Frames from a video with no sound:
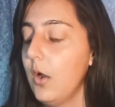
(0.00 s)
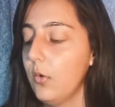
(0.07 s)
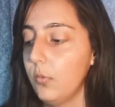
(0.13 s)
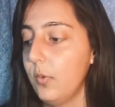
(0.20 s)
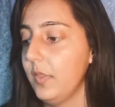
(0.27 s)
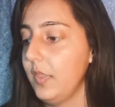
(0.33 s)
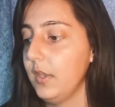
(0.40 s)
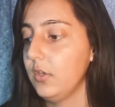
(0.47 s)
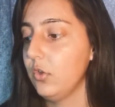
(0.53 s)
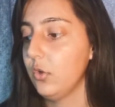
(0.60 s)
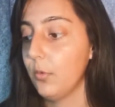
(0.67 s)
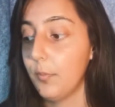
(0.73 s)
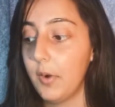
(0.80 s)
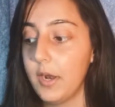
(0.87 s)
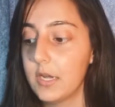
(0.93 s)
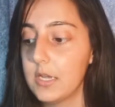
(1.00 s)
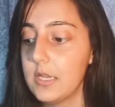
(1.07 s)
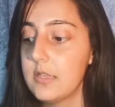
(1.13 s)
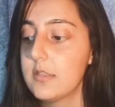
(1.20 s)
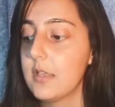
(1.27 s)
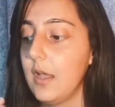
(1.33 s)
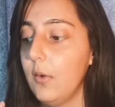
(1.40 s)
within your
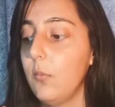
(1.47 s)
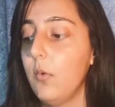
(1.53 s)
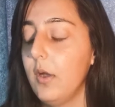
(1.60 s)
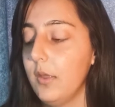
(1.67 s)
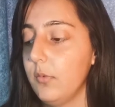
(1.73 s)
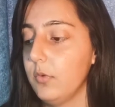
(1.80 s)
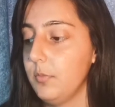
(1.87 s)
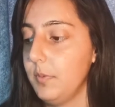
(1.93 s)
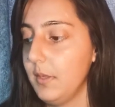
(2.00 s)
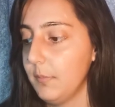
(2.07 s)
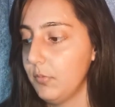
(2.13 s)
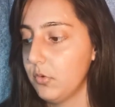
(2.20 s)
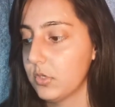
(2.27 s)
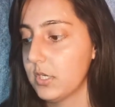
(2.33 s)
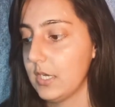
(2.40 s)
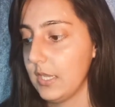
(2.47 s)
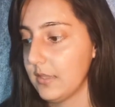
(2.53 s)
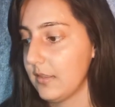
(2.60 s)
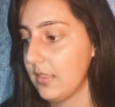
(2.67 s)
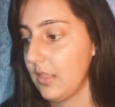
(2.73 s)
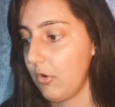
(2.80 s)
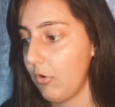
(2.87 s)
practice and why it would be important
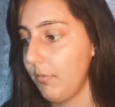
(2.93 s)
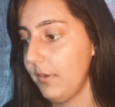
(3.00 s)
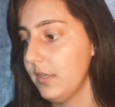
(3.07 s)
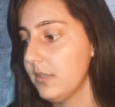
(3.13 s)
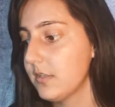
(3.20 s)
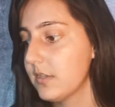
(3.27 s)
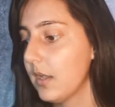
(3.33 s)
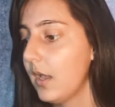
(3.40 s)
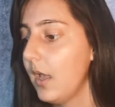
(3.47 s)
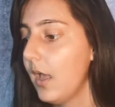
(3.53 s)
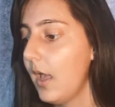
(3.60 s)
as a therapist.